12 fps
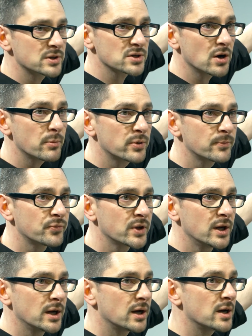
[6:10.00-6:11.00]
the top,
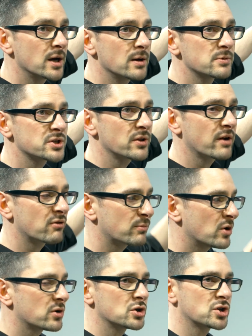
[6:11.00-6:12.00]
so that
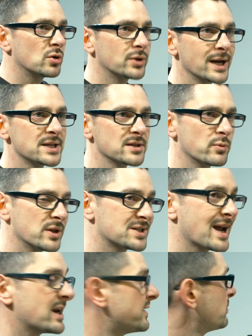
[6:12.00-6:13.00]
remote control data with
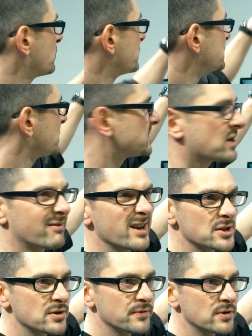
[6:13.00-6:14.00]
tally will be sent
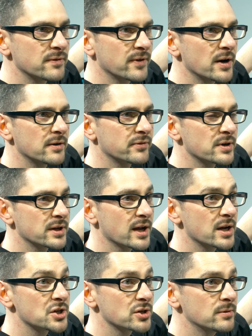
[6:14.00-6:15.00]
directly to the viewfinder for
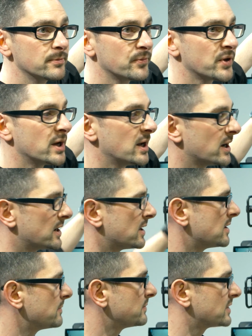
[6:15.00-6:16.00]
indication.
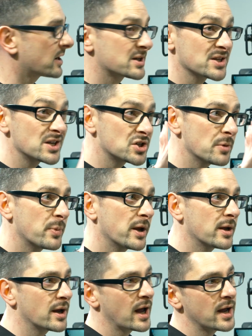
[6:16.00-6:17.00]
Like I say,
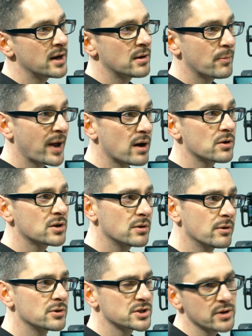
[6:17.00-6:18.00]
shipping in about
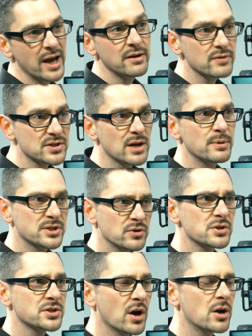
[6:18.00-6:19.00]
the end of the summer,
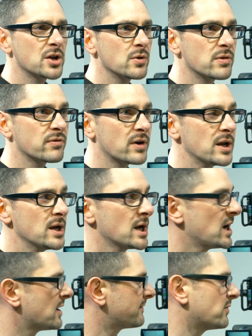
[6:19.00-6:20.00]
so start of Q3
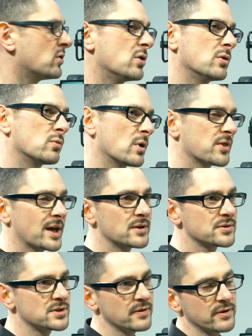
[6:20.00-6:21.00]
for
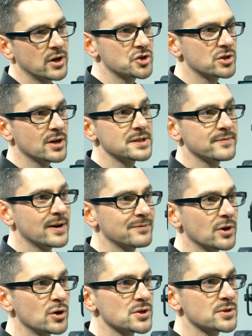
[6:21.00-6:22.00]

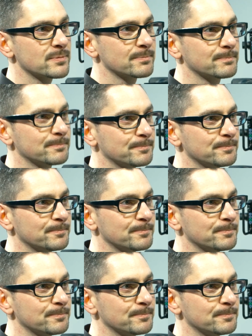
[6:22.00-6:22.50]
$1,795.